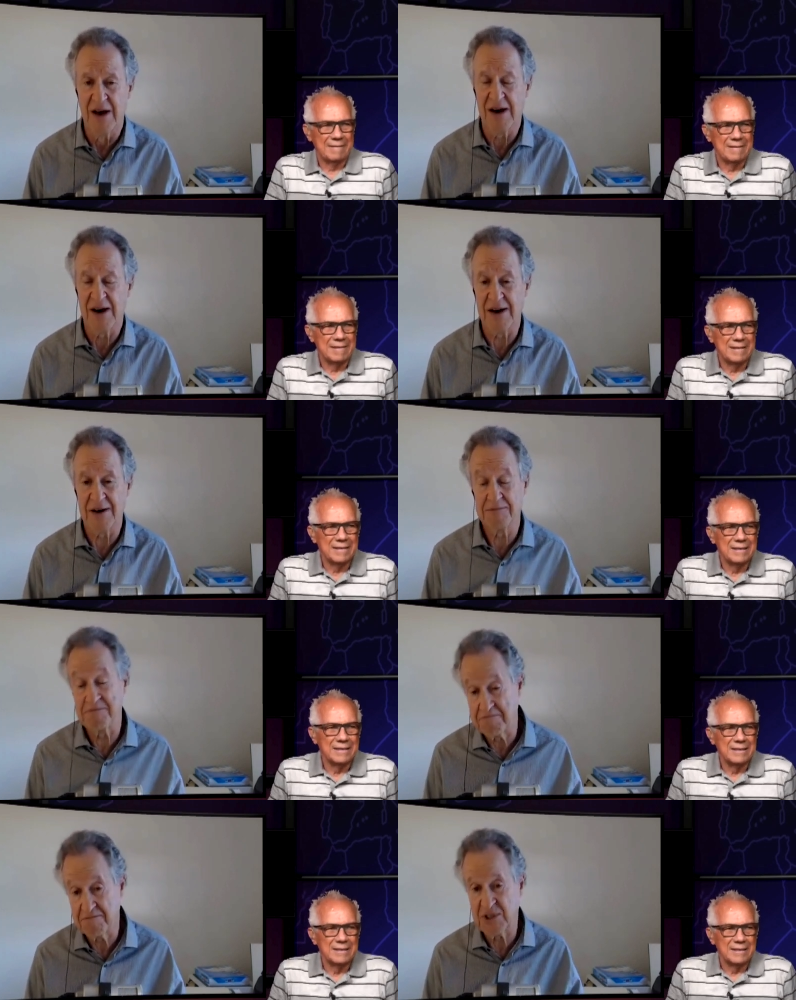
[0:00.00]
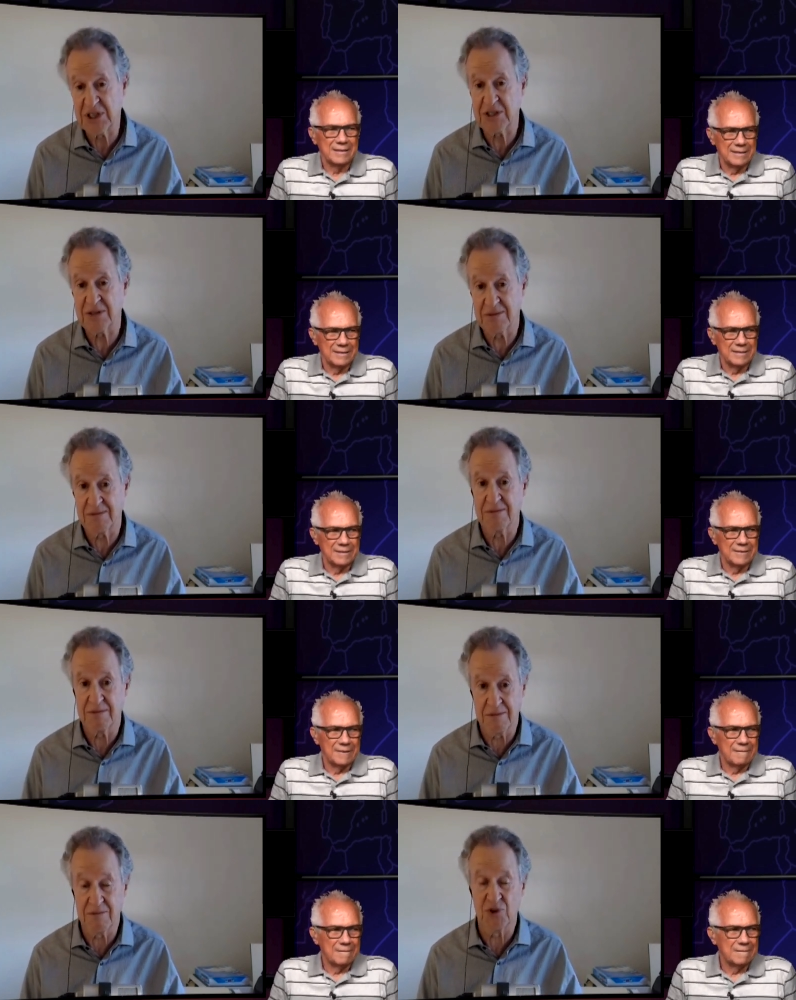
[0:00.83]
Speaker 1: Um, just
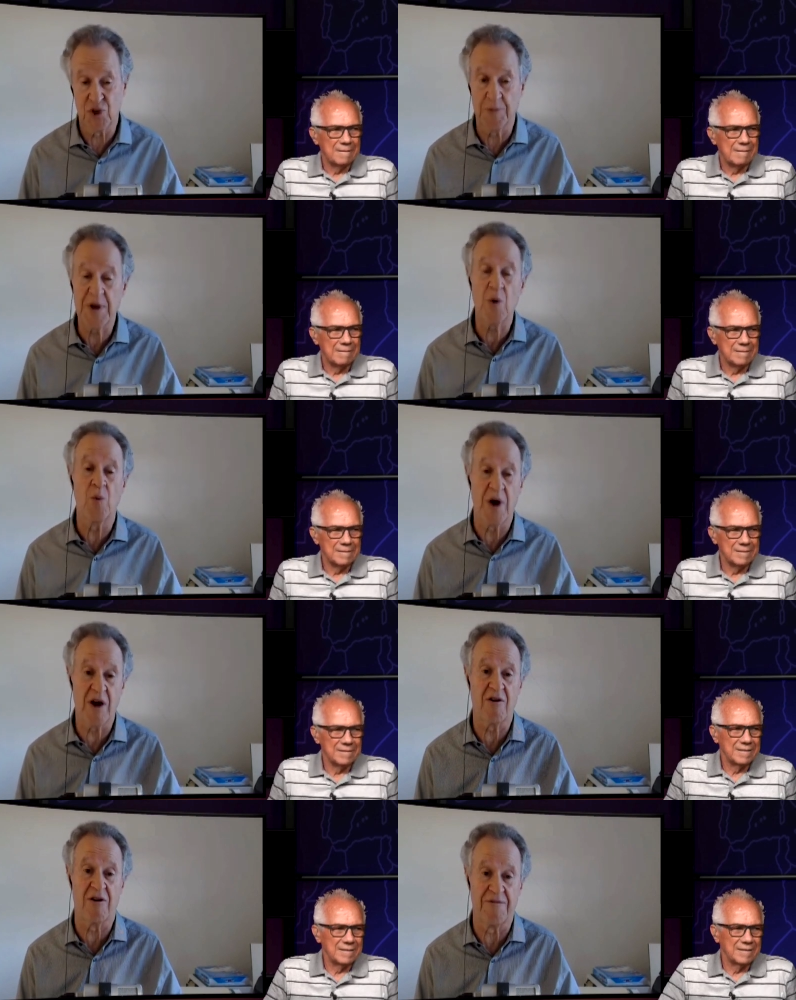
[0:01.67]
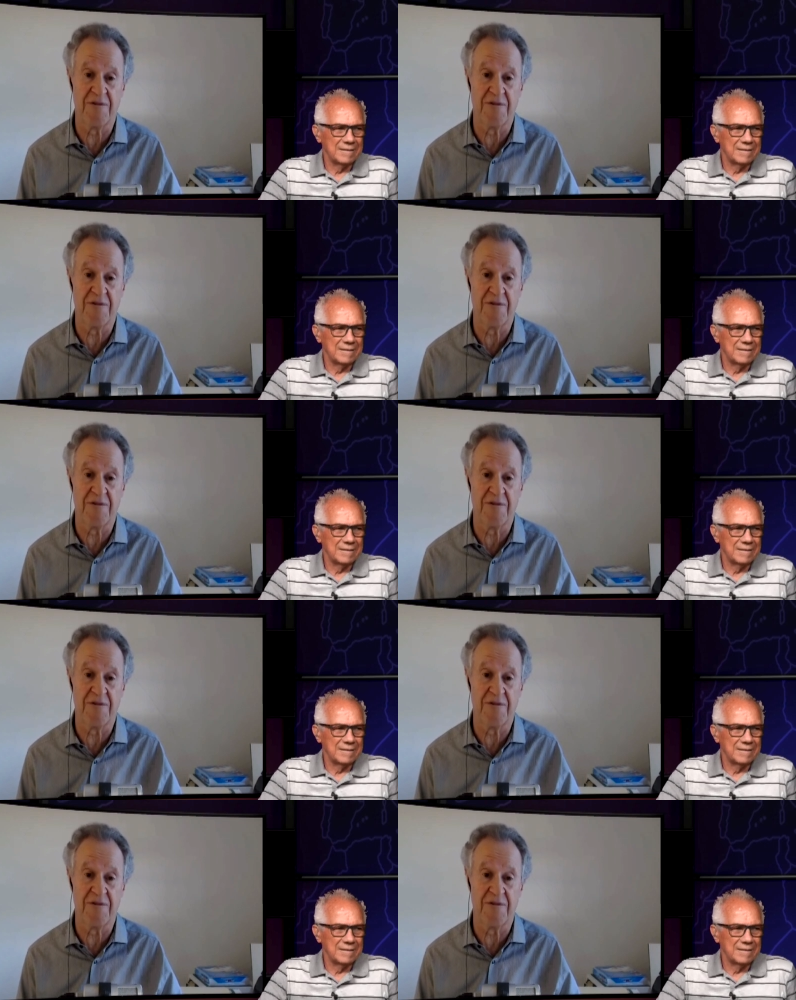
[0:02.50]
to be aware of